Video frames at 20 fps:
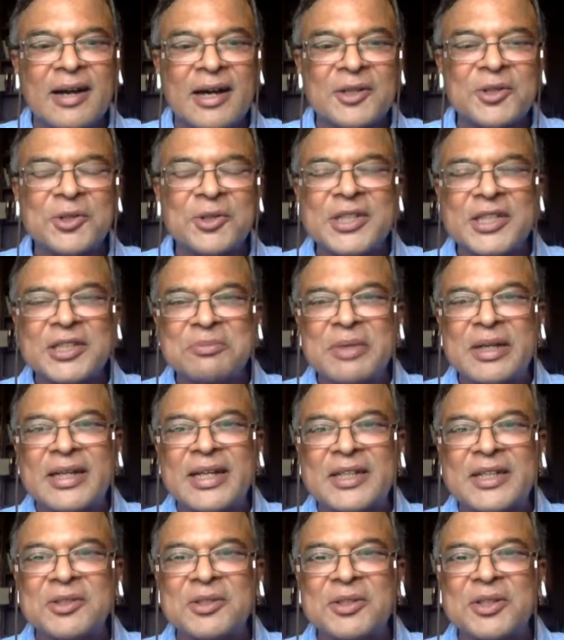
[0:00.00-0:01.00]
Anuj has
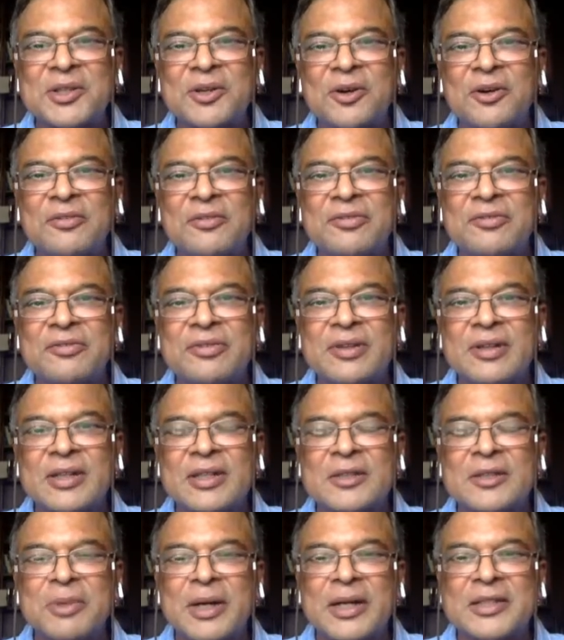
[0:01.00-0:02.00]
made actually of
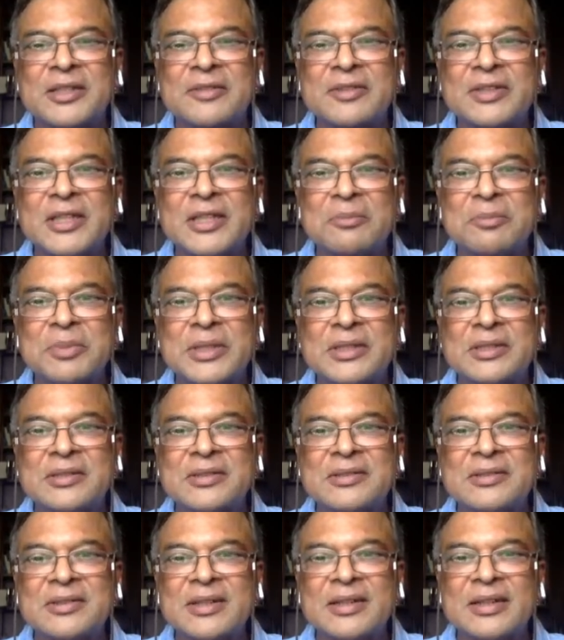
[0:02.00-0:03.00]
the Bharati
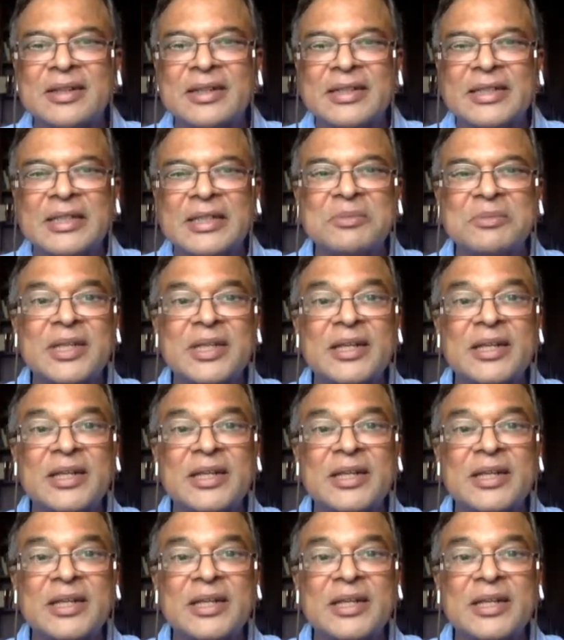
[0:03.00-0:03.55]
Vidyapeeth team,